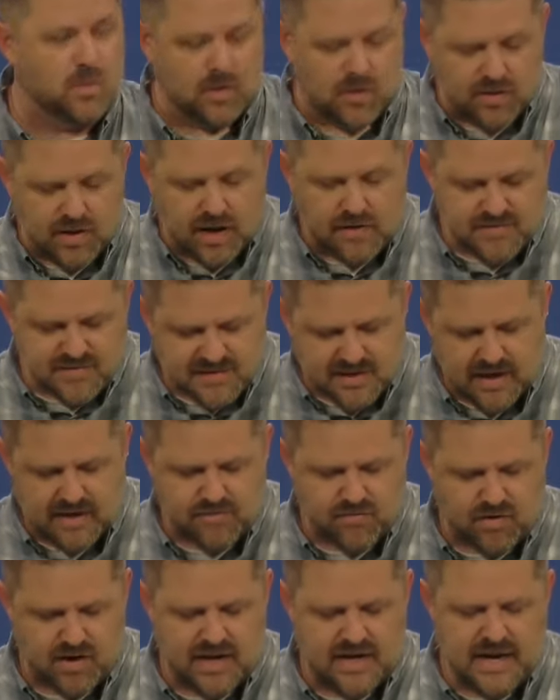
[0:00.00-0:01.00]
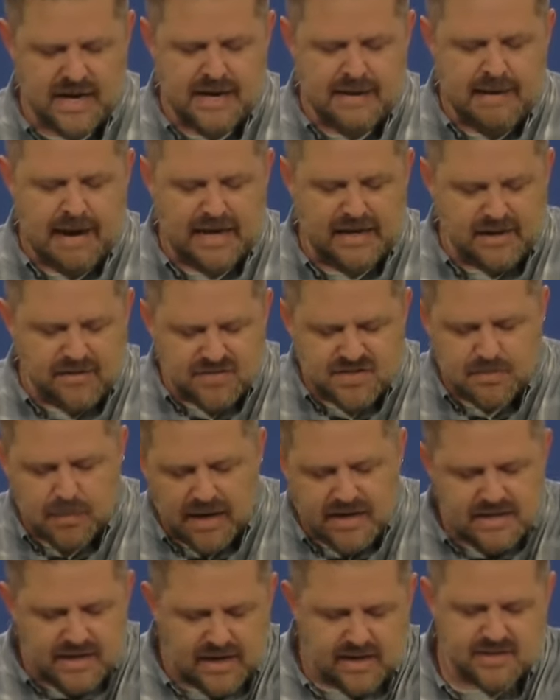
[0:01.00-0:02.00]
world of slavery and gives some
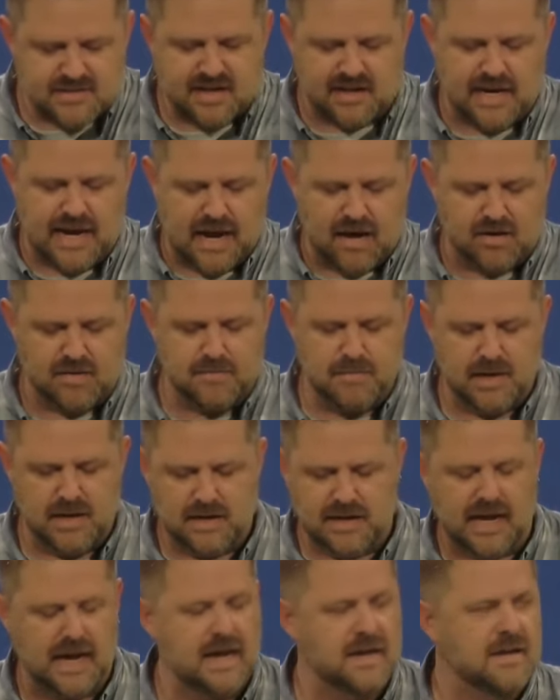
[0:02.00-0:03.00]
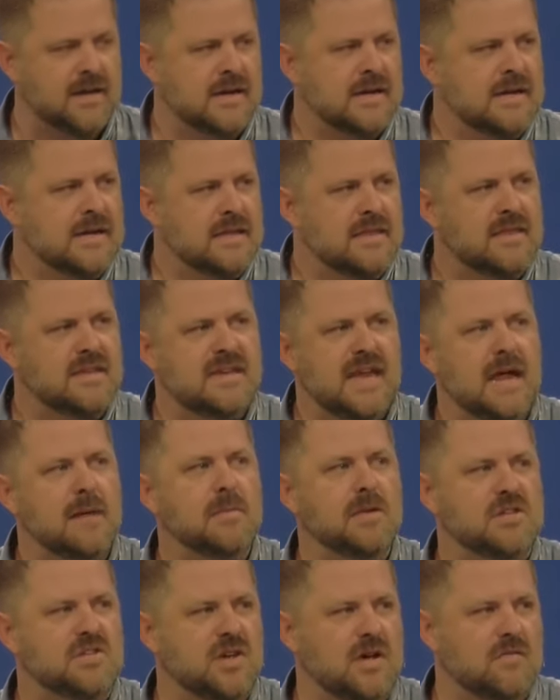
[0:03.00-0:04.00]
ideas on how to mitigate the
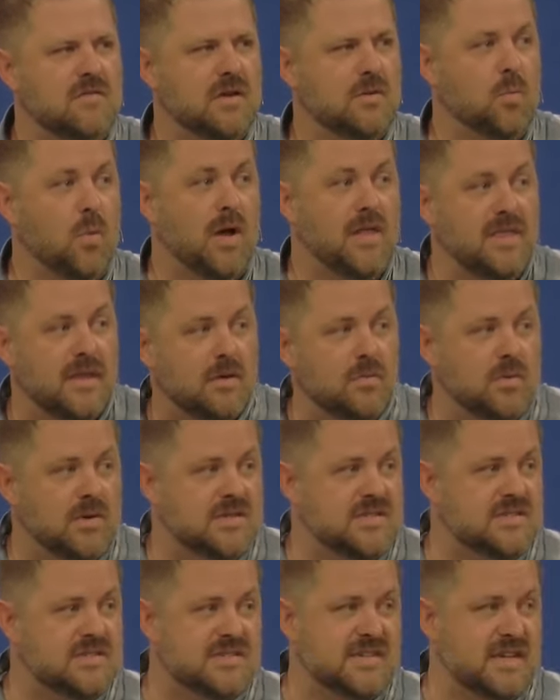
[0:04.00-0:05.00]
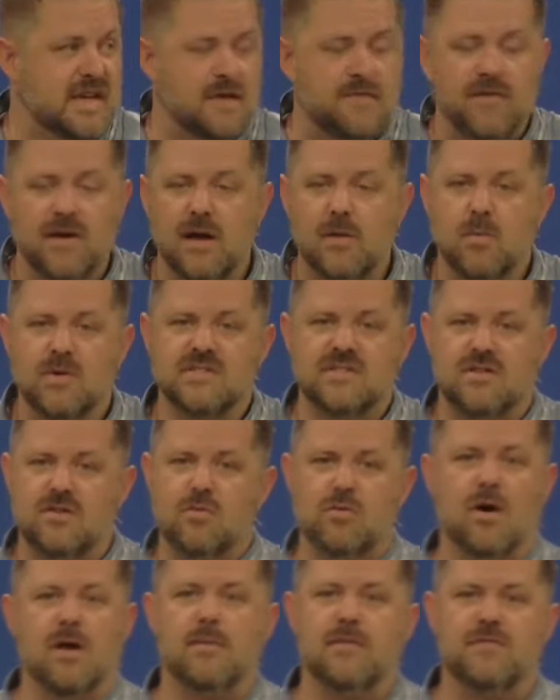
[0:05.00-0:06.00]
damage of it. One that was significant was in
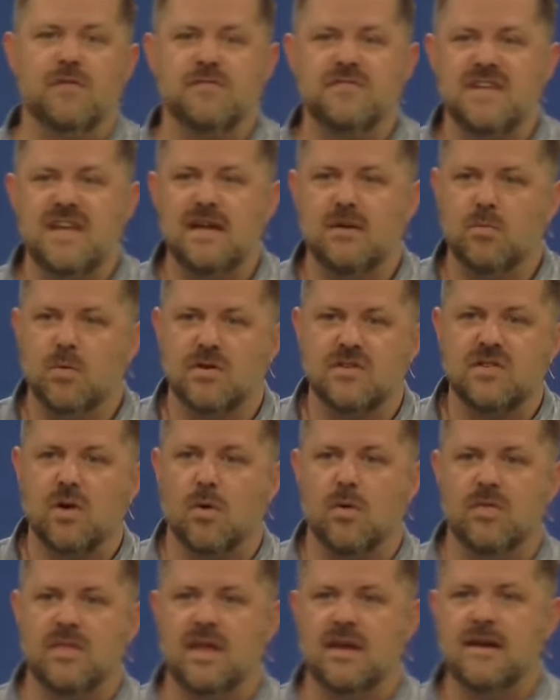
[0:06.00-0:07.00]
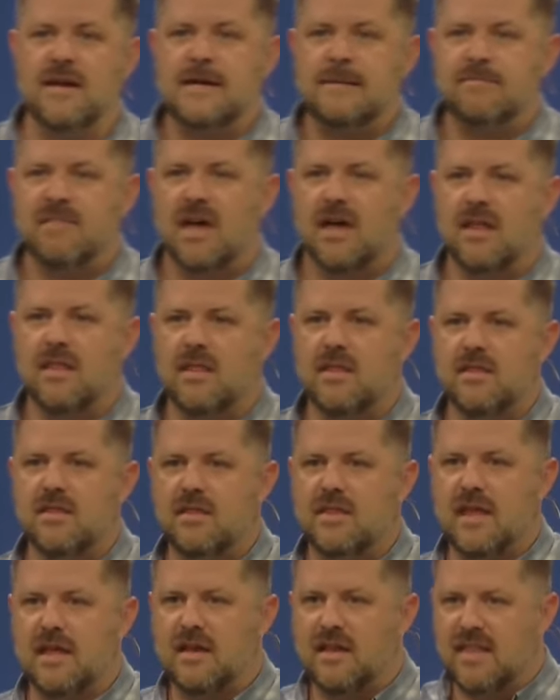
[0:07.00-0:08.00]
Deuteronomy 15. We're told that, uh,
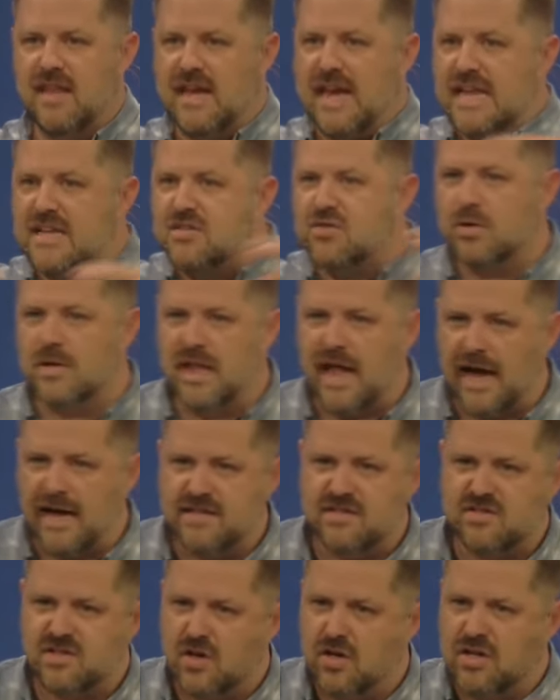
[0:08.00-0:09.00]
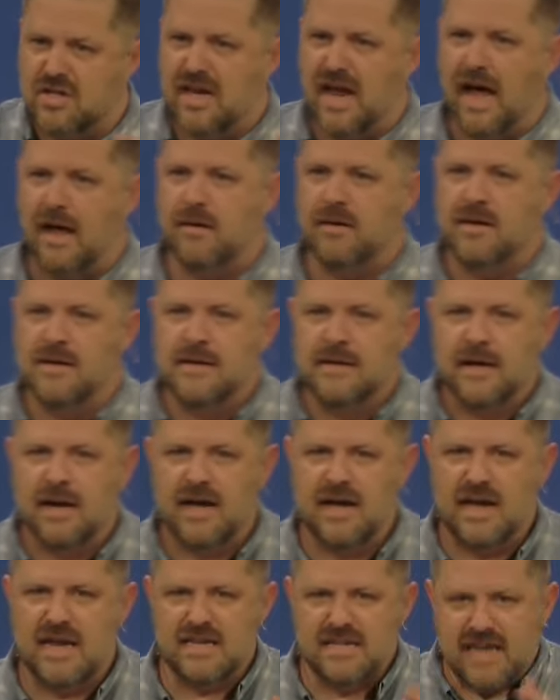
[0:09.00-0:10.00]
that, that Israelites could not
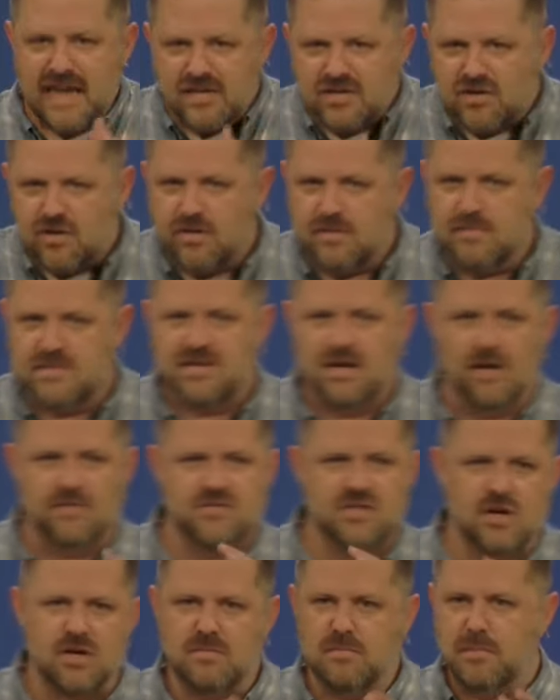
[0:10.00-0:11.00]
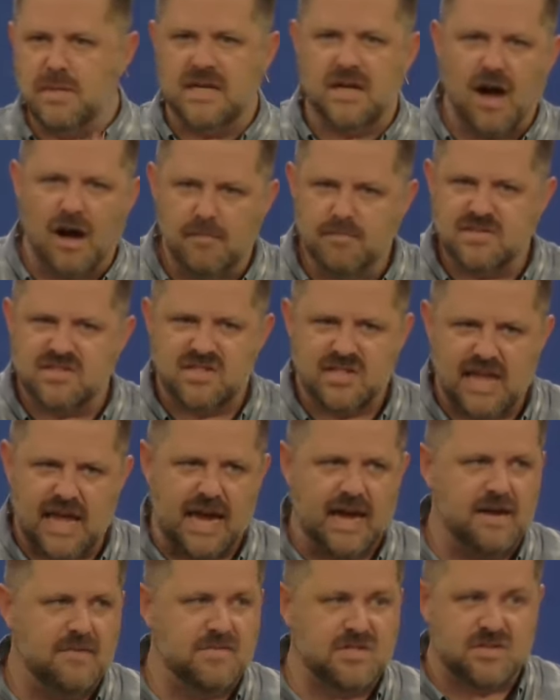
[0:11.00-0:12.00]
uh, indenture themselves, couldn't become
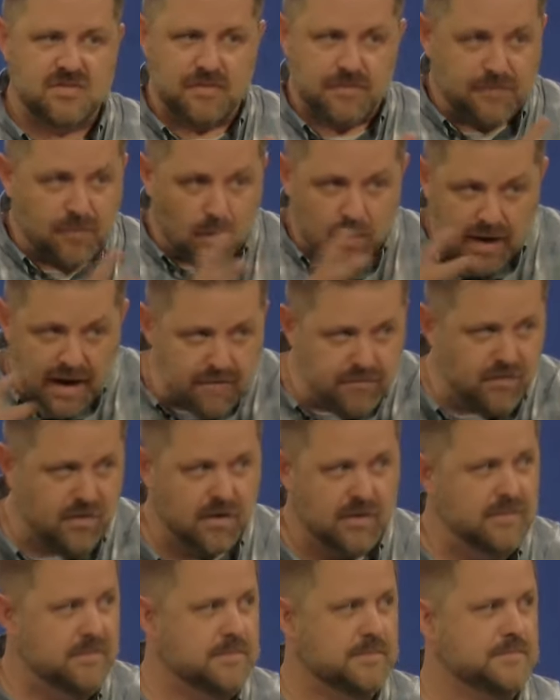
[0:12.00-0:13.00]
slaves forever.